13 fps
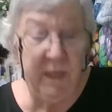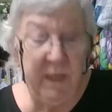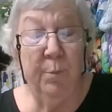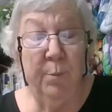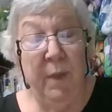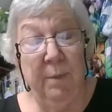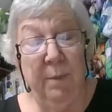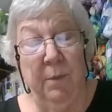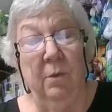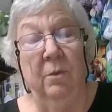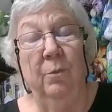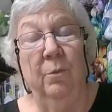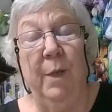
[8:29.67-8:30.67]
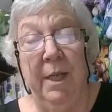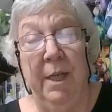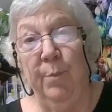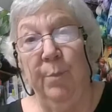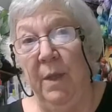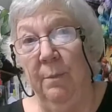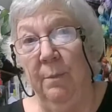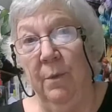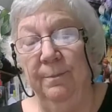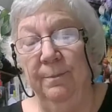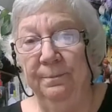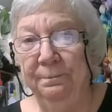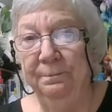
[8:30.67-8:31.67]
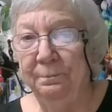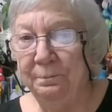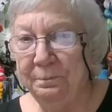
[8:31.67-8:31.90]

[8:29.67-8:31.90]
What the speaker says: We need people. We need people.